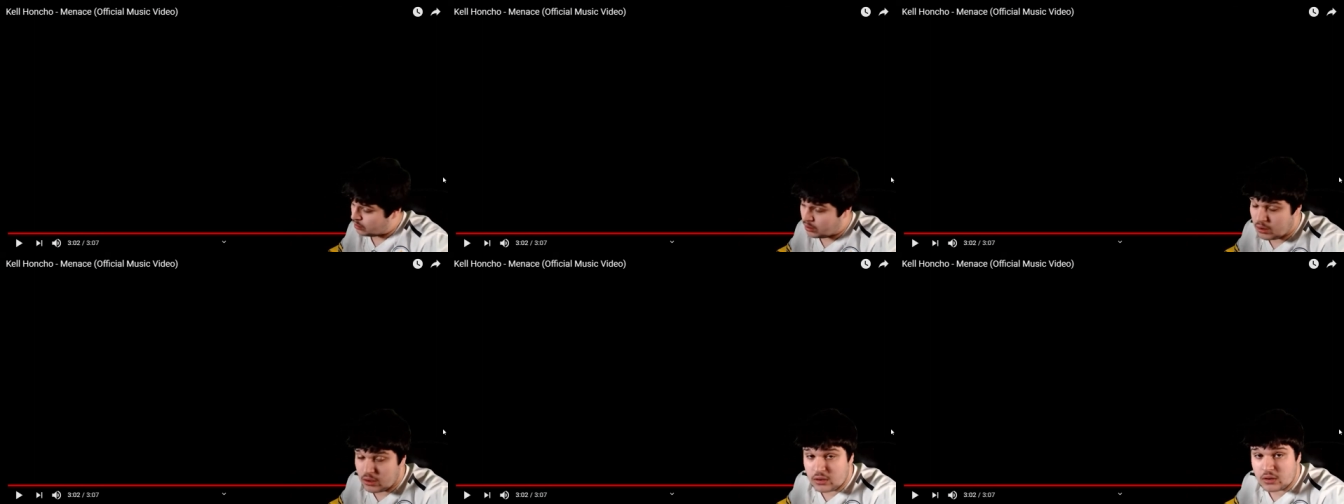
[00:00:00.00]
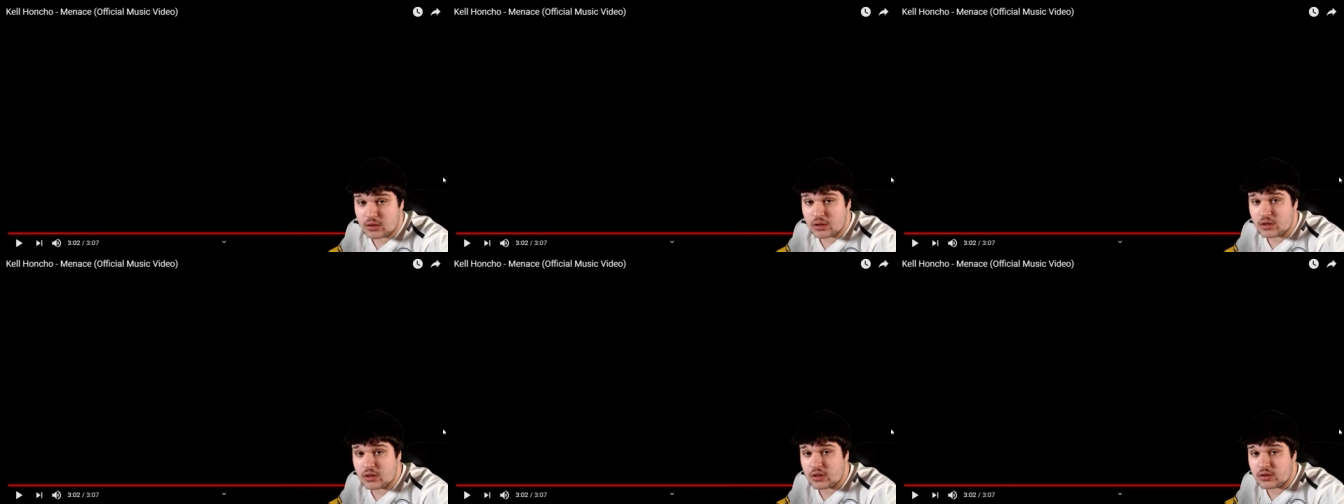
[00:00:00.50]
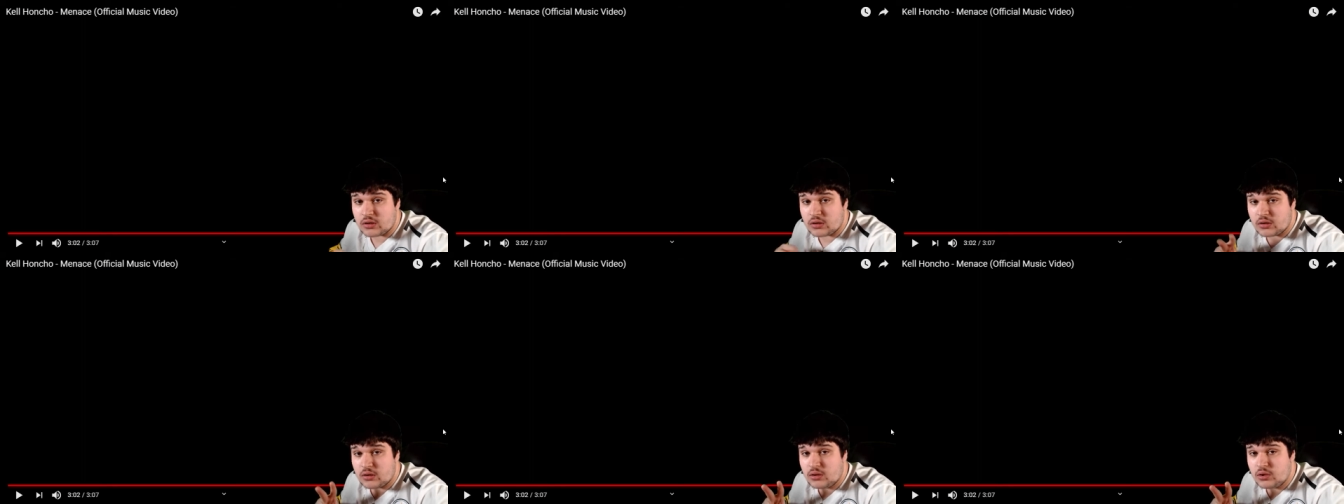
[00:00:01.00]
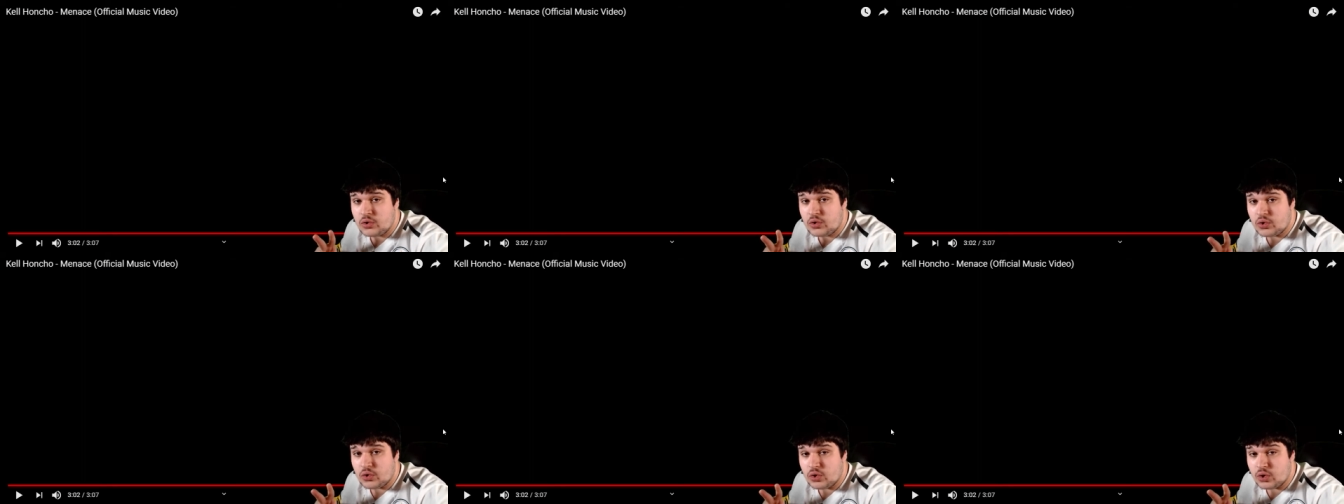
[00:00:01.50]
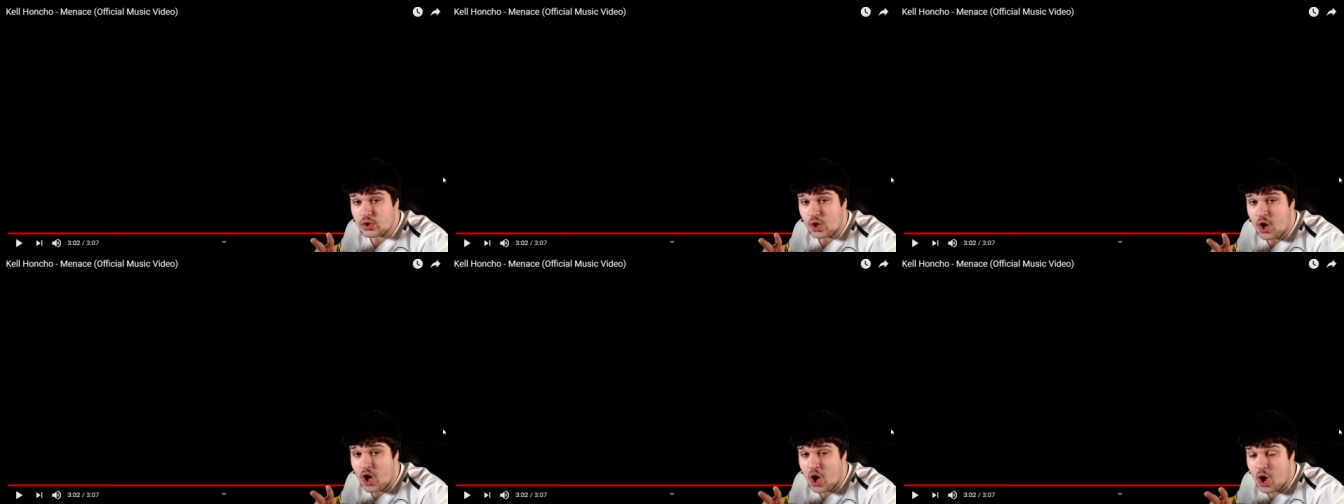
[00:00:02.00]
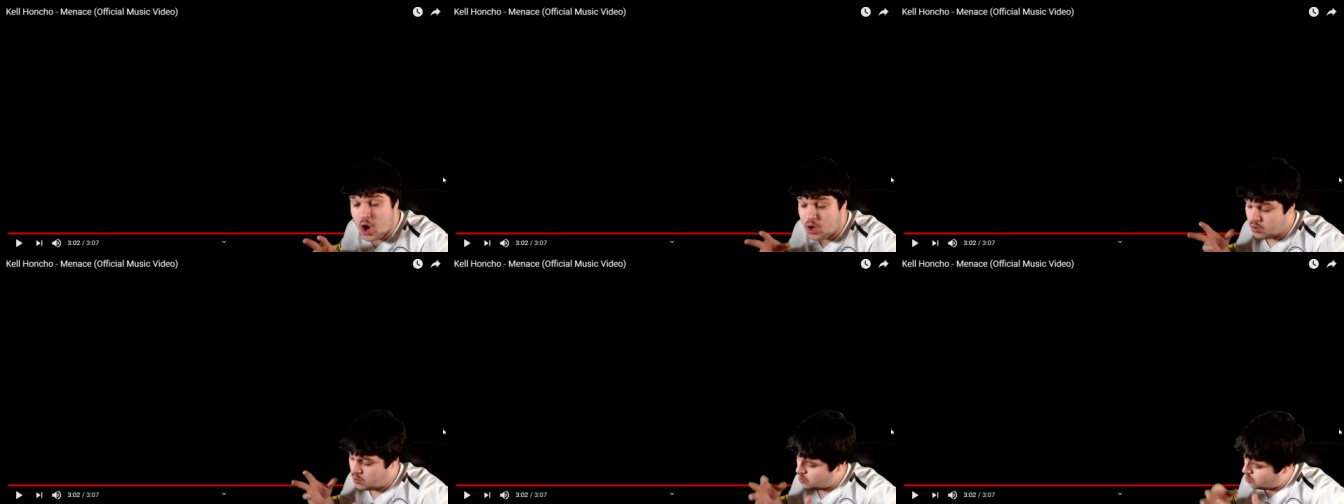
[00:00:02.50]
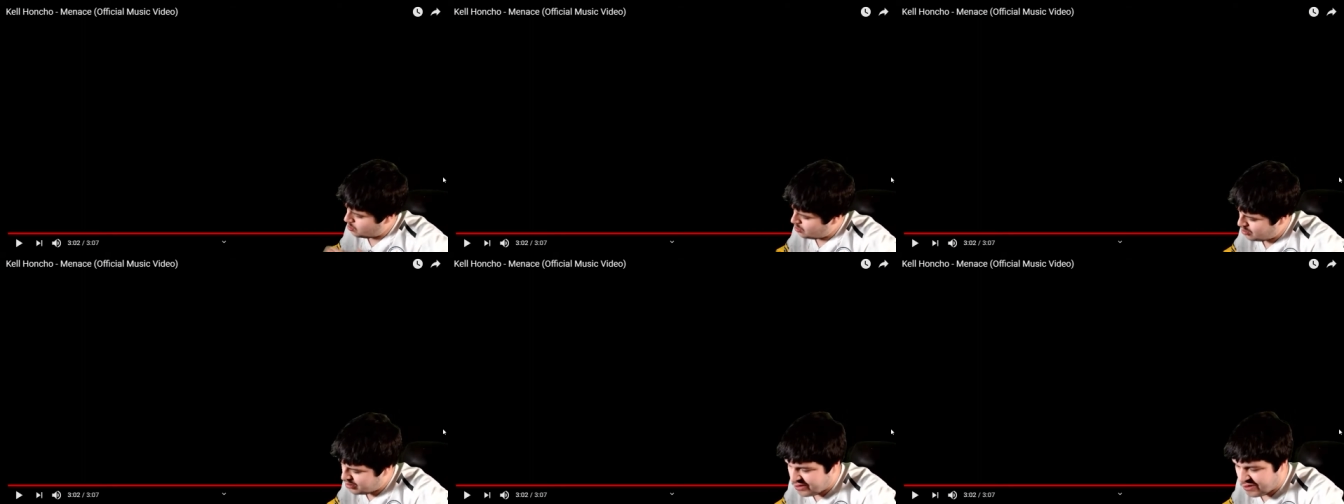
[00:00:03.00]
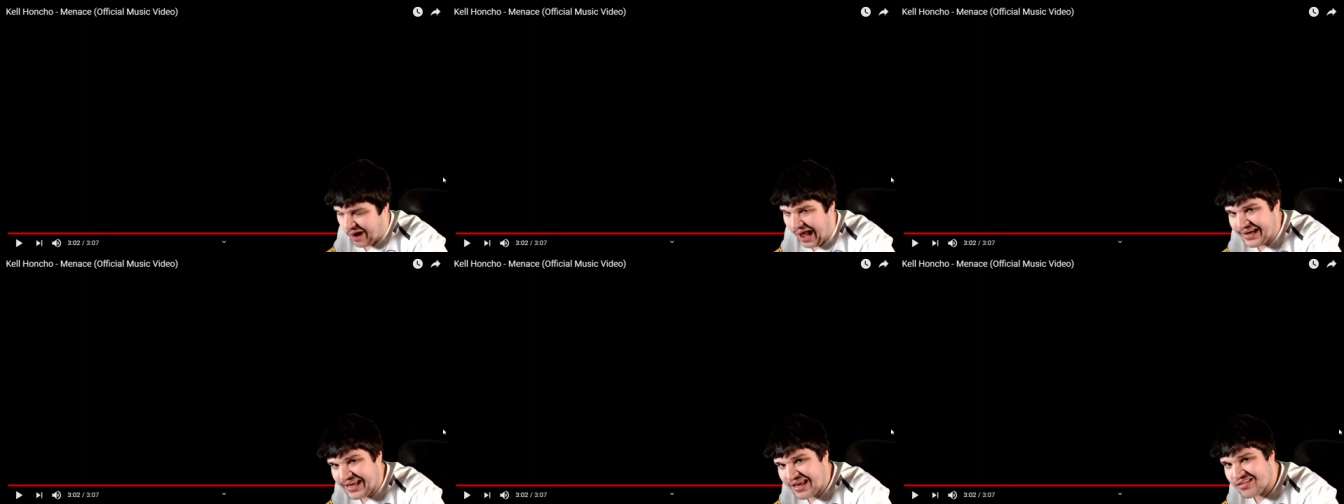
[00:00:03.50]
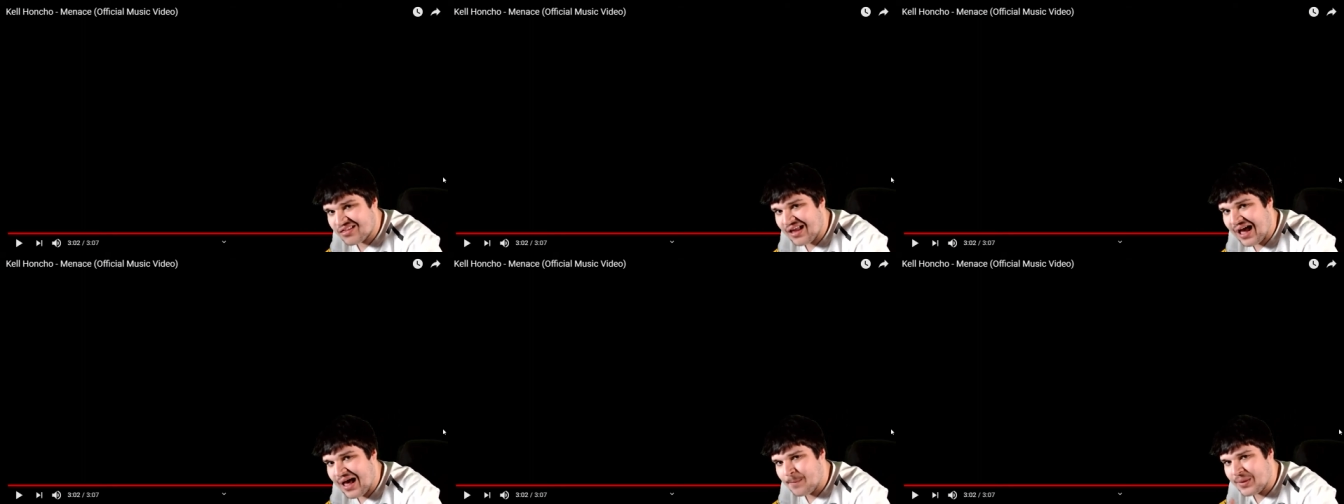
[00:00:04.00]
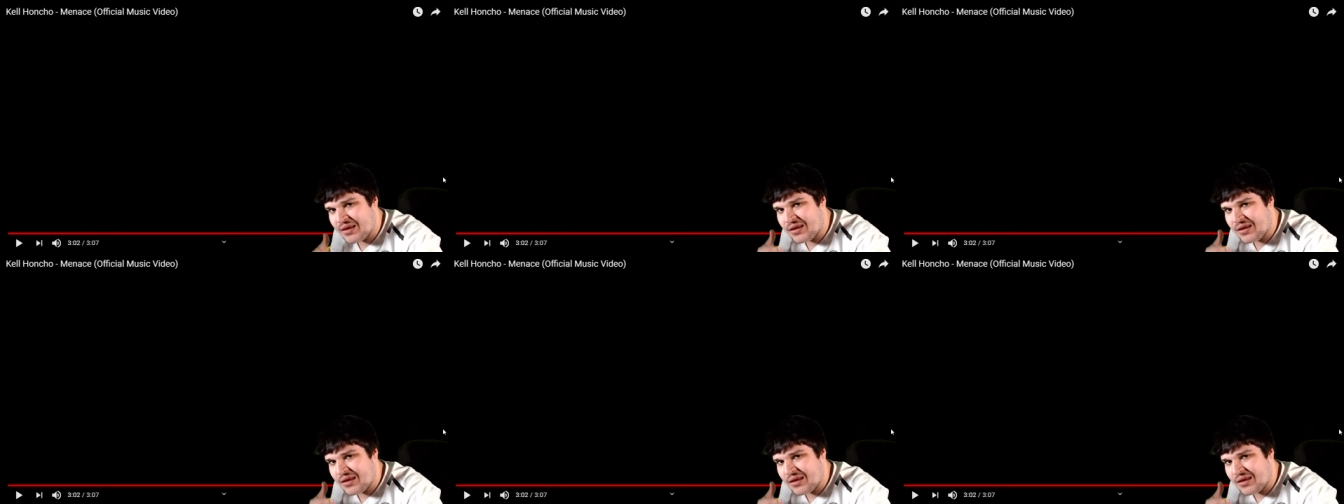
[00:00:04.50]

On the road to good. Grind ain't stopping.